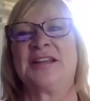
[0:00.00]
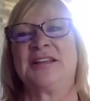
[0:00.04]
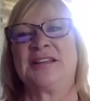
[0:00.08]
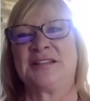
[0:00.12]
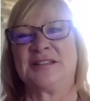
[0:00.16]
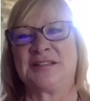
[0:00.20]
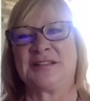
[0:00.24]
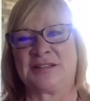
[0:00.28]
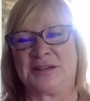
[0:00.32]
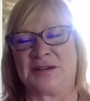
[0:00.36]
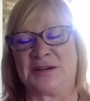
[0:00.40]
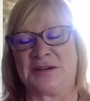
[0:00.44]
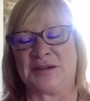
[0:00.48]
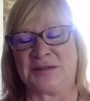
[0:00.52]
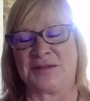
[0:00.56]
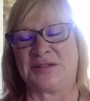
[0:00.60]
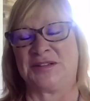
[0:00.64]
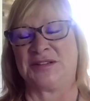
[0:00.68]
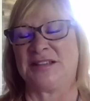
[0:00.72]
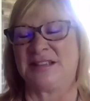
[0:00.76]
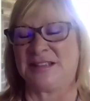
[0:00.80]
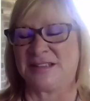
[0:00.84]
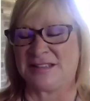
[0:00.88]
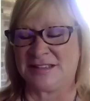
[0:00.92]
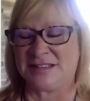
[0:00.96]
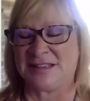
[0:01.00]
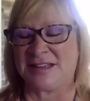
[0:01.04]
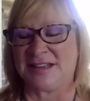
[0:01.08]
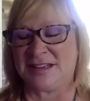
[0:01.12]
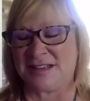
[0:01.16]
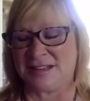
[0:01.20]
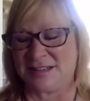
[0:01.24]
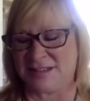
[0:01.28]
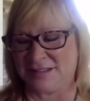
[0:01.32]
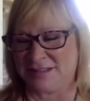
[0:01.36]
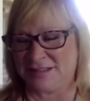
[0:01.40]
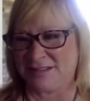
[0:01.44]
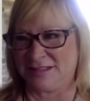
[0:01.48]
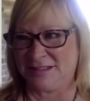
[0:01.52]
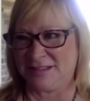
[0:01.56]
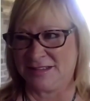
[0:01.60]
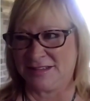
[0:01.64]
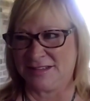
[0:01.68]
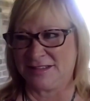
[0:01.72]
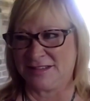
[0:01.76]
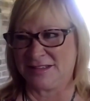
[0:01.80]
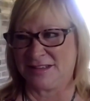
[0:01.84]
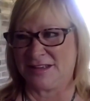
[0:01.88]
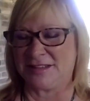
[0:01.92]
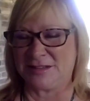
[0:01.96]
So it's a
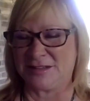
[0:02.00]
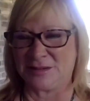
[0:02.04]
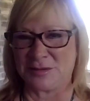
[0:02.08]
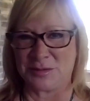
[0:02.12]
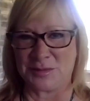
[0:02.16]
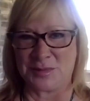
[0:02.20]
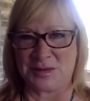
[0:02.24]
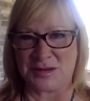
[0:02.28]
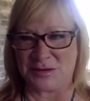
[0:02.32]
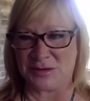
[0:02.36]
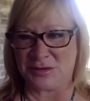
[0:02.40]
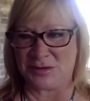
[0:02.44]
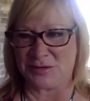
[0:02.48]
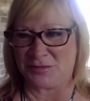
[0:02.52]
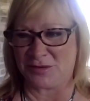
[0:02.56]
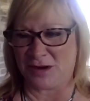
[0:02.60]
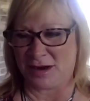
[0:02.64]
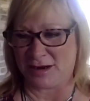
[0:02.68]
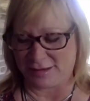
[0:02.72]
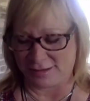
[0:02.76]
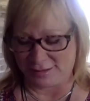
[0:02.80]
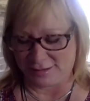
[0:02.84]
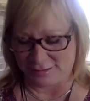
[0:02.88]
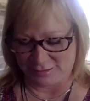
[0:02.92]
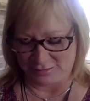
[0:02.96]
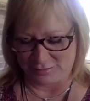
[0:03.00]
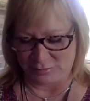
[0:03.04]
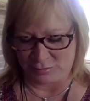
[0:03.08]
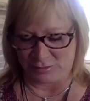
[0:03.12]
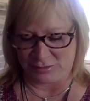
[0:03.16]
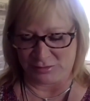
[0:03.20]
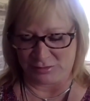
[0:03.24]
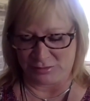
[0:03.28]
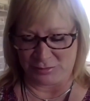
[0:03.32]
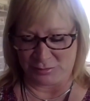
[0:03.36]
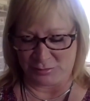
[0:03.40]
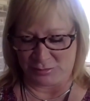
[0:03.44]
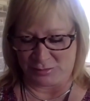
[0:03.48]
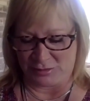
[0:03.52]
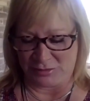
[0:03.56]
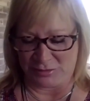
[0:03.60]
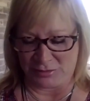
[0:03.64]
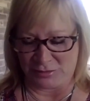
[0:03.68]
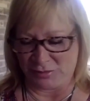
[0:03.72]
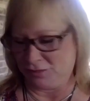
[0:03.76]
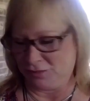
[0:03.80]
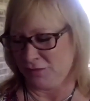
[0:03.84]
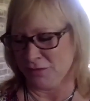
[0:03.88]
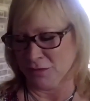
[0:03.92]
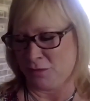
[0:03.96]
little bit nerve-wracking because when you do
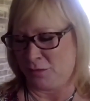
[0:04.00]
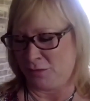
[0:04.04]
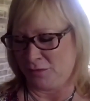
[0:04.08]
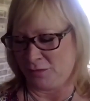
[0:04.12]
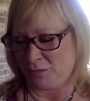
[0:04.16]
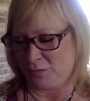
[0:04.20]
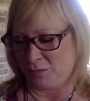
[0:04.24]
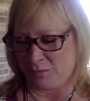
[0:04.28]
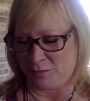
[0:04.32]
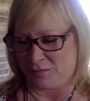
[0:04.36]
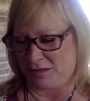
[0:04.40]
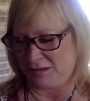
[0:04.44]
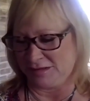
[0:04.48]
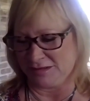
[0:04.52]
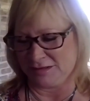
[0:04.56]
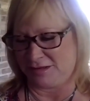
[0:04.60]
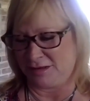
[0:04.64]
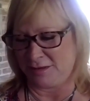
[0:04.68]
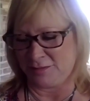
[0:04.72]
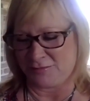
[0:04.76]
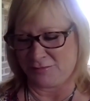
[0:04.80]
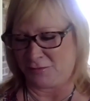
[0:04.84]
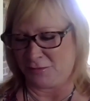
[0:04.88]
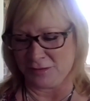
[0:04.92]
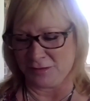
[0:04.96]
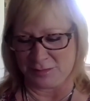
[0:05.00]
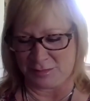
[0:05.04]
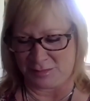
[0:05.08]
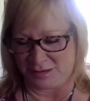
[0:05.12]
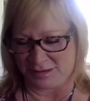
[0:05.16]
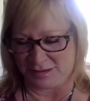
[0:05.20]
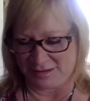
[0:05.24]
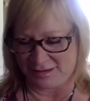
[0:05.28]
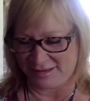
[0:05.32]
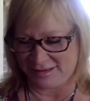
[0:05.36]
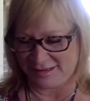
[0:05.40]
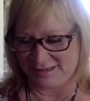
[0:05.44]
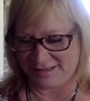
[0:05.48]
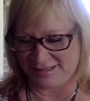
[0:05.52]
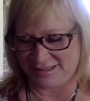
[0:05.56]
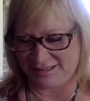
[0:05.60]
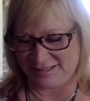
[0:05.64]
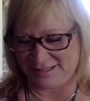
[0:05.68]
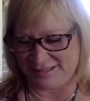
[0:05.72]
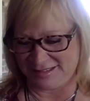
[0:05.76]
it, you don't want to mess it up for anybody.